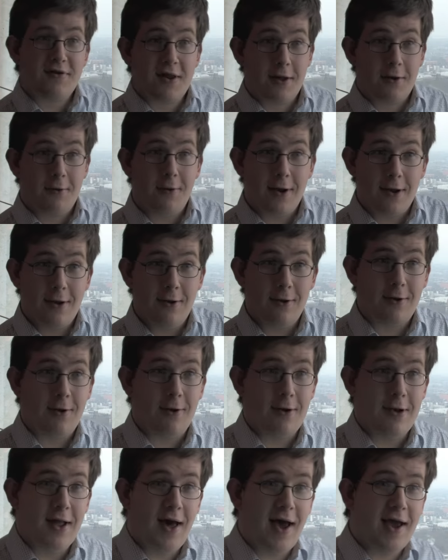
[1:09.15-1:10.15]
had a quick look
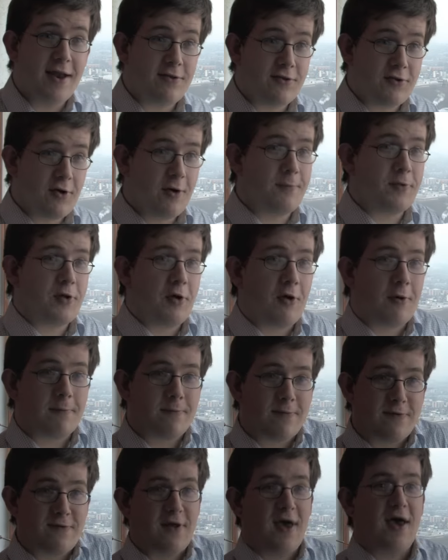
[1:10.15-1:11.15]
online, and
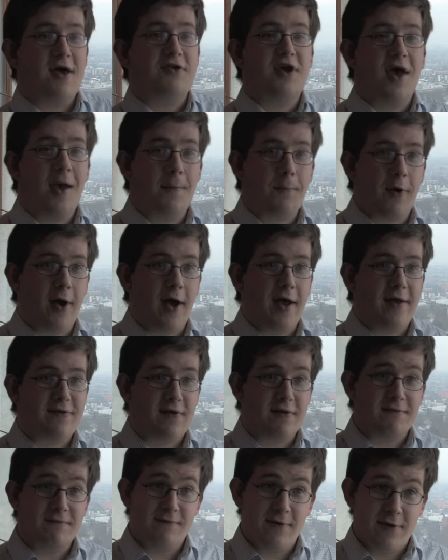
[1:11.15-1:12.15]
TomTom's share price,
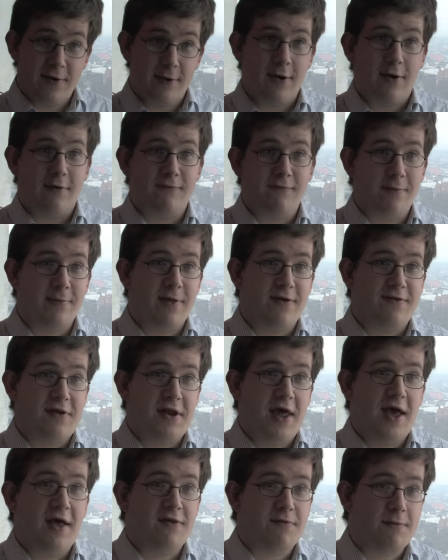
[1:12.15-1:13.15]
following on from this
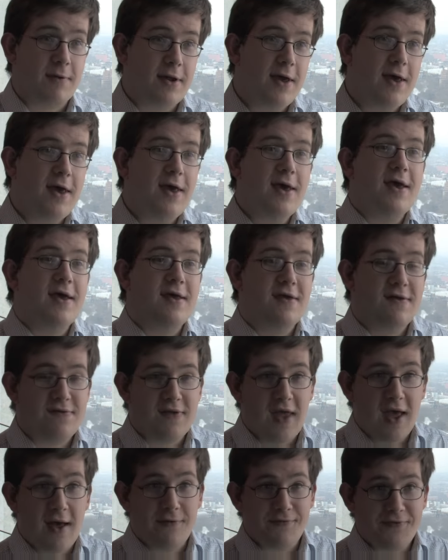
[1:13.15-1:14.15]
announcement, is
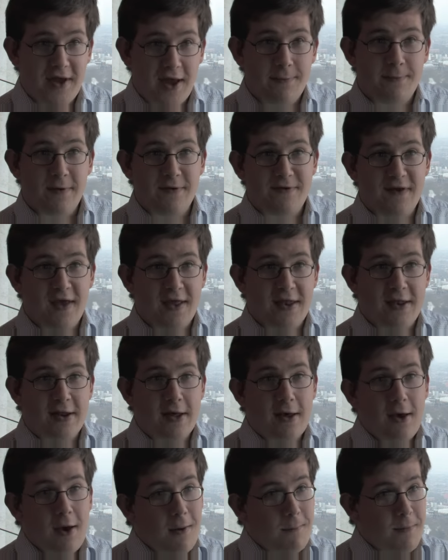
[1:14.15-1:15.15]
down 10%.
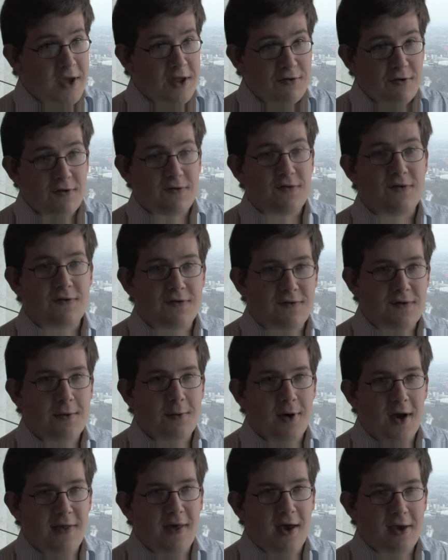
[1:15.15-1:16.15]
Be interesting to see
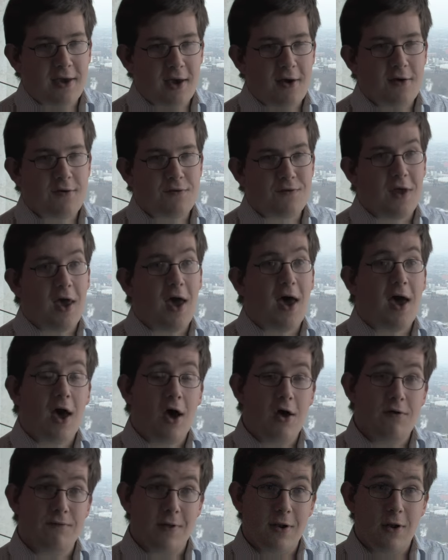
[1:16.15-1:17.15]
where that goes
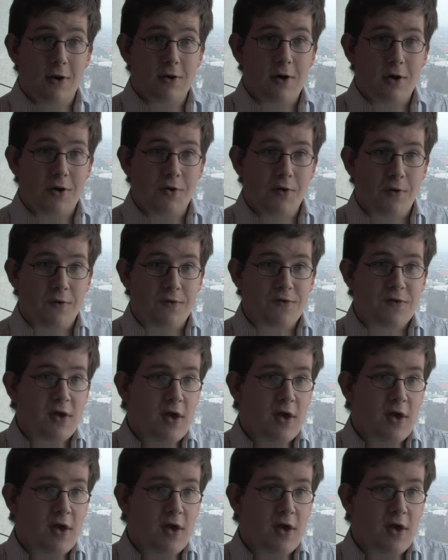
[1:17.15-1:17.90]
over the longer course.